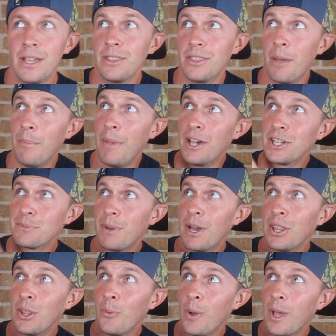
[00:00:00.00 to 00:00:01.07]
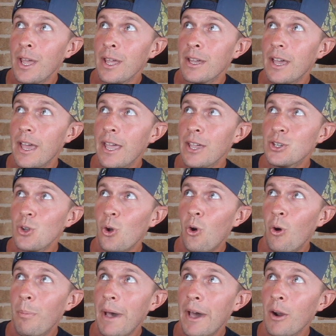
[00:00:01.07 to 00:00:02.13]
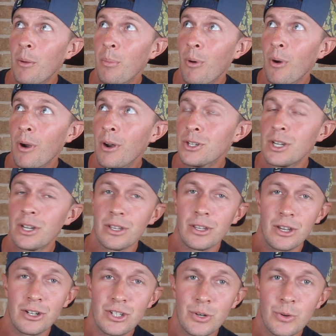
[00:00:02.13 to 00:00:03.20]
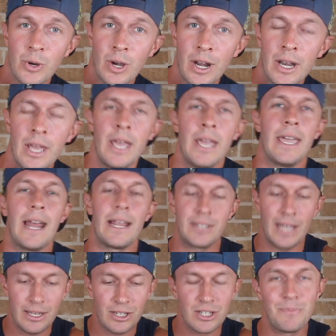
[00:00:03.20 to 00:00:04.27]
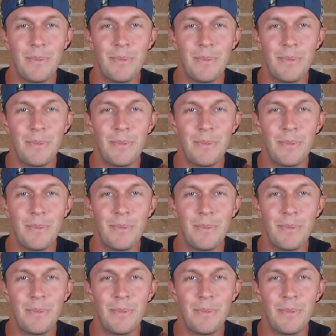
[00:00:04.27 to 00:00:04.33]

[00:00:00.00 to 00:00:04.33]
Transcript: the best by the way, Atoll paddleboards get you on. I take this